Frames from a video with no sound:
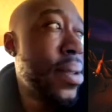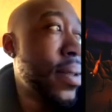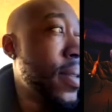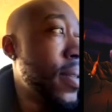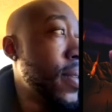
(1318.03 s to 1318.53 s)

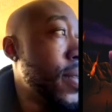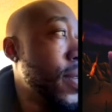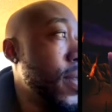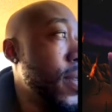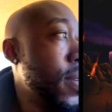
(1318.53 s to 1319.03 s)
One tear in
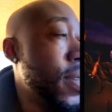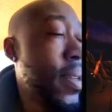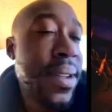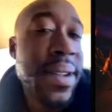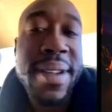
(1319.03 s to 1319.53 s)
that puppy
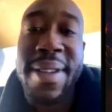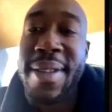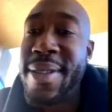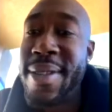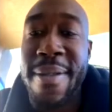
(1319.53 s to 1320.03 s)
face
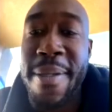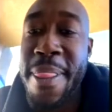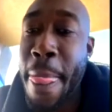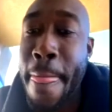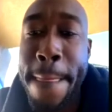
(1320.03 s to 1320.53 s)
and that
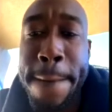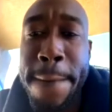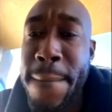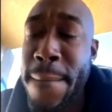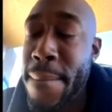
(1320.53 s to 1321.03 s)
long
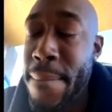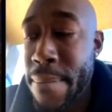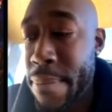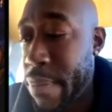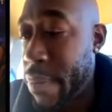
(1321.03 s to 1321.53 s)
face,
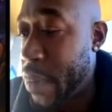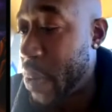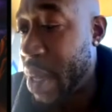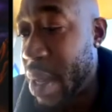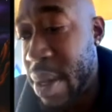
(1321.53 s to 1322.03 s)
and you're
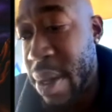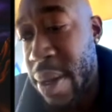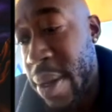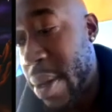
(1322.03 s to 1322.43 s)
good.